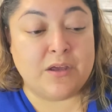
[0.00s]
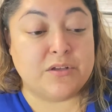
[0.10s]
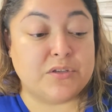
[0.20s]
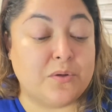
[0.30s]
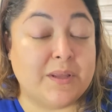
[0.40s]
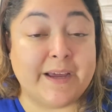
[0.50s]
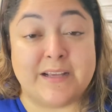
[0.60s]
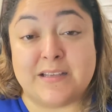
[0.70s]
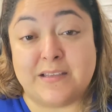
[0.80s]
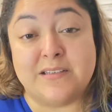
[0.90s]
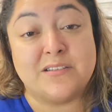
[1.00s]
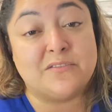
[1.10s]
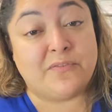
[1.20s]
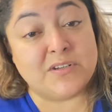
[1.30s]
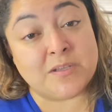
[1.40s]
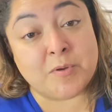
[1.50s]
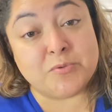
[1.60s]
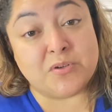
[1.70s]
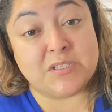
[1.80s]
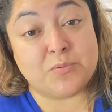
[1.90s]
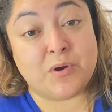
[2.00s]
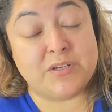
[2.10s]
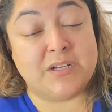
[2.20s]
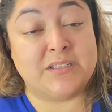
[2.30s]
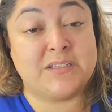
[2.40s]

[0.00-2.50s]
So like I said, this is the first time I'm doing this project.